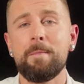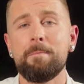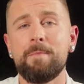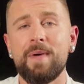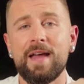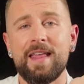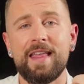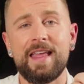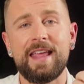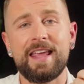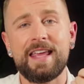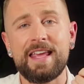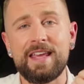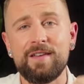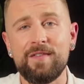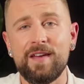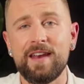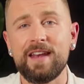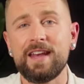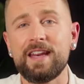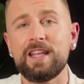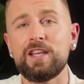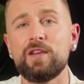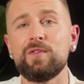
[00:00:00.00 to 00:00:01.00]
but
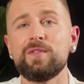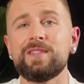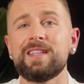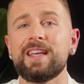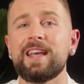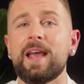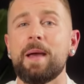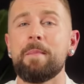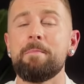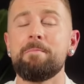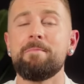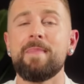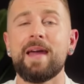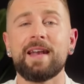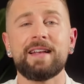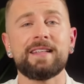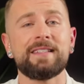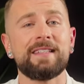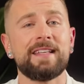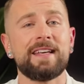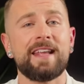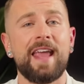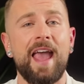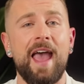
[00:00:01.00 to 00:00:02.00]
even using a
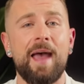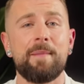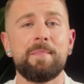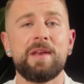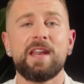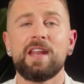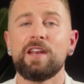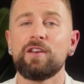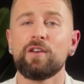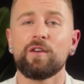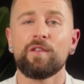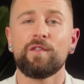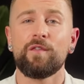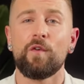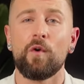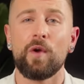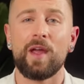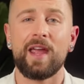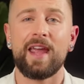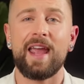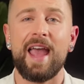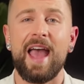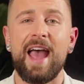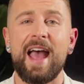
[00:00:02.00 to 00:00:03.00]
medicine cabinet in your
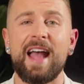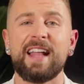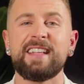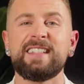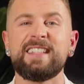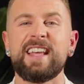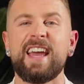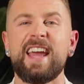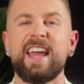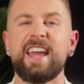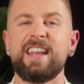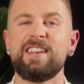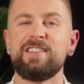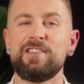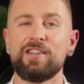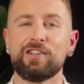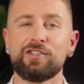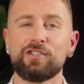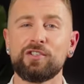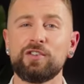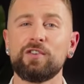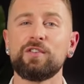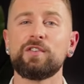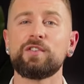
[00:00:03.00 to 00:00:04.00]
foyer adds that
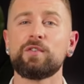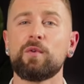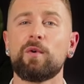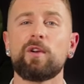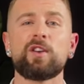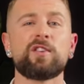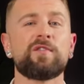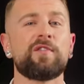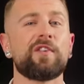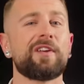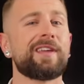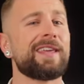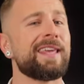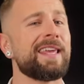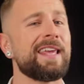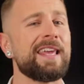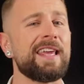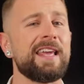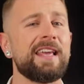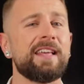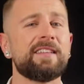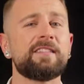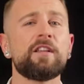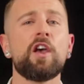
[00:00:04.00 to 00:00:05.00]
additional storage for
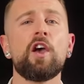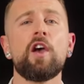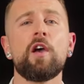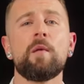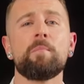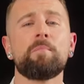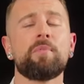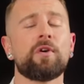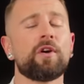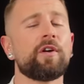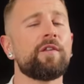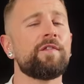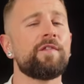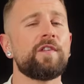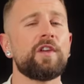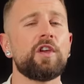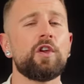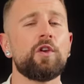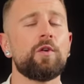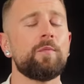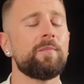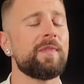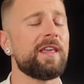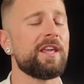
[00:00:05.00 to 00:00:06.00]
keys,
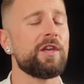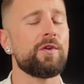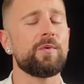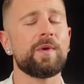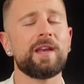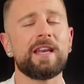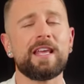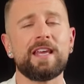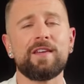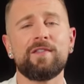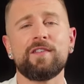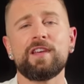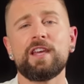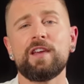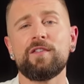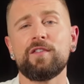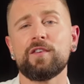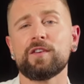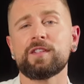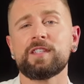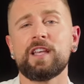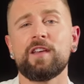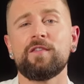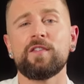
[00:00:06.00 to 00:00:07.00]
perfume that you can even give
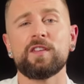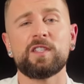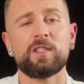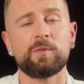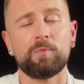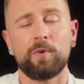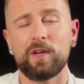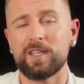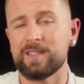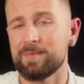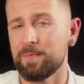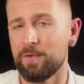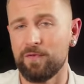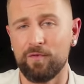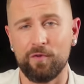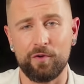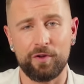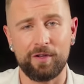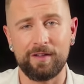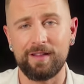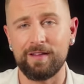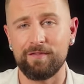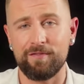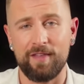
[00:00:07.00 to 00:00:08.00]
yourself a spritz
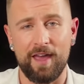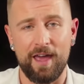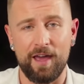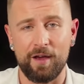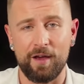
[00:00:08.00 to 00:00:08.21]
before you leave the